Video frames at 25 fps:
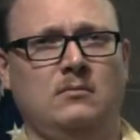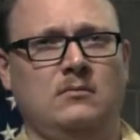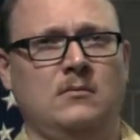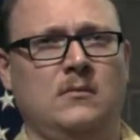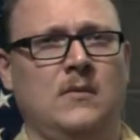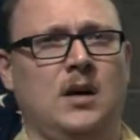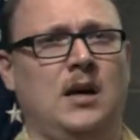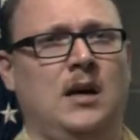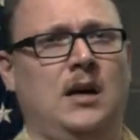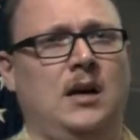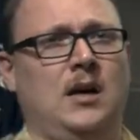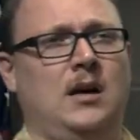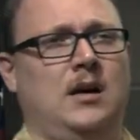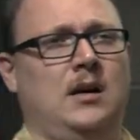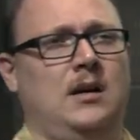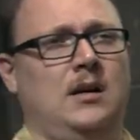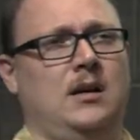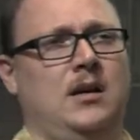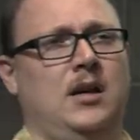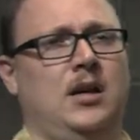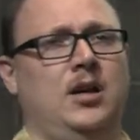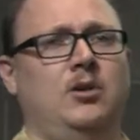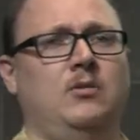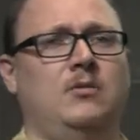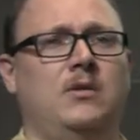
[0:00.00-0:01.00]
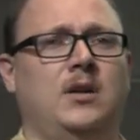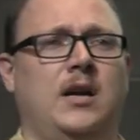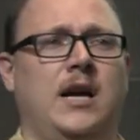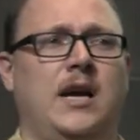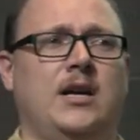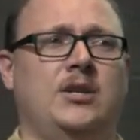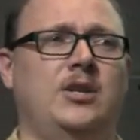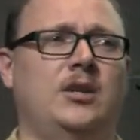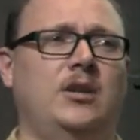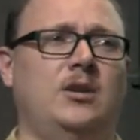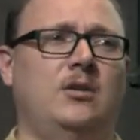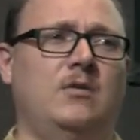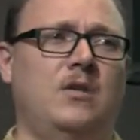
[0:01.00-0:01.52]
Uh, you can
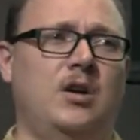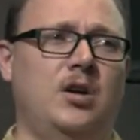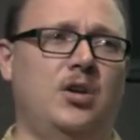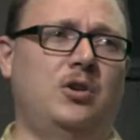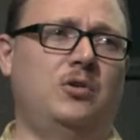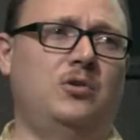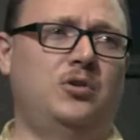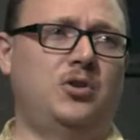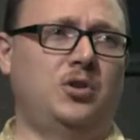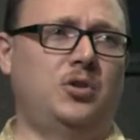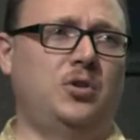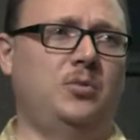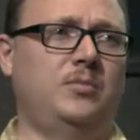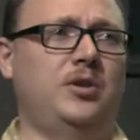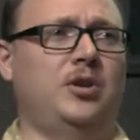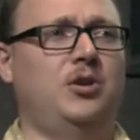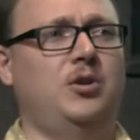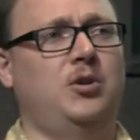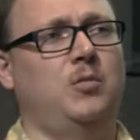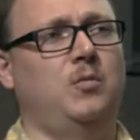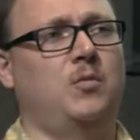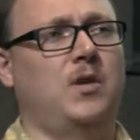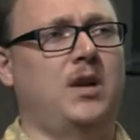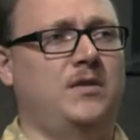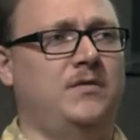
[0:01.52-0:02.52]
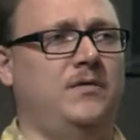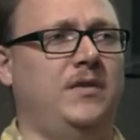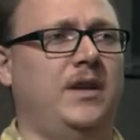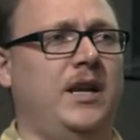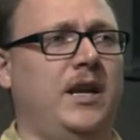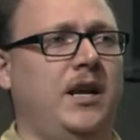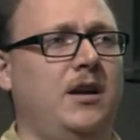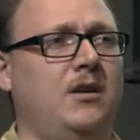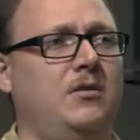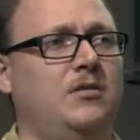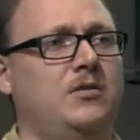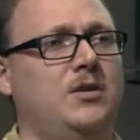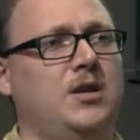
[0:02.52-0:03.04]
actually go on YouTube and you can watch
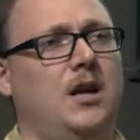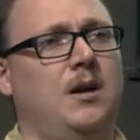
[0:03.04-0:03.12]
videos